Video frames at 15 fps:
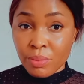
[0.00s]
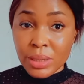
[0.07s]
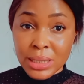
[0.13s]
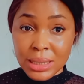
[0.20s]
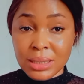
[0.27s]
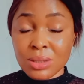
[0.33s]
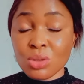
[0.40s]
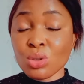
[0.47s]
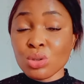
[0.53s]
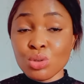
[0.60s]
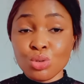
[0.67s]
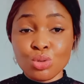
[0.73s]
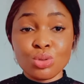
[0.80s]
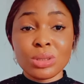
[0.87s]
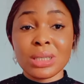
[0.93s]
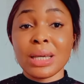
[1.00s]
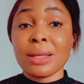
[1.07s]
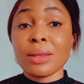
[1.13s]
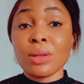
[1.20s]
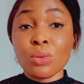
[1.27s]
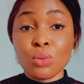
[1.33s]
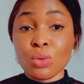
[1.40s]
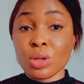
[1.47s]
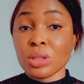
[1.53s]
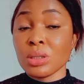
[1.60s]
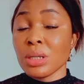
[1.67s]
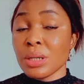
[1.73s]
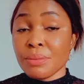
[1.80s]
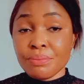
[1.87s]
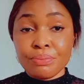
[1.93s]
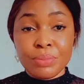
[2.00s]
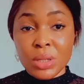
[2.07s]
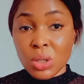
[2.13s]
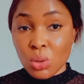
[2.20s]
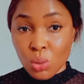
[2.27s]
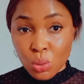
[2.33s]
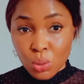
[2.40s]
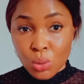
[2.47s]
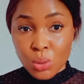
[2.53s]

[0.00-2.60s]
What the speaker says: Please don't choose anyone below.